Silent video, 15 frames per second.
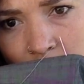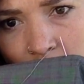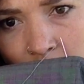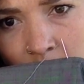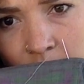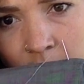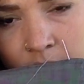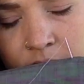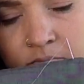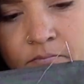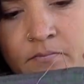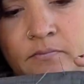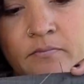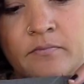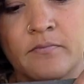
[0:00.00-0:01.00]
See?
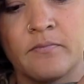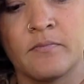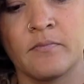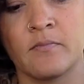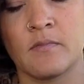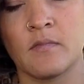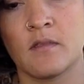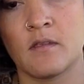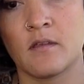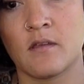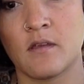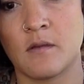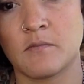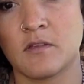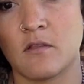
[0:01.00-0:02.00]

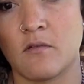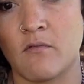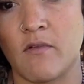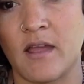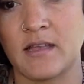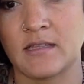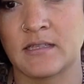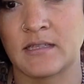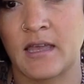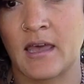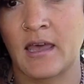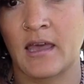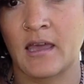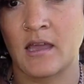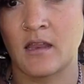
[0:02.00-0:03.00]
Come to the right
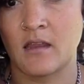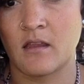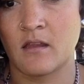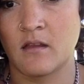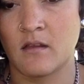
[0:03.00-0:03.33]
side.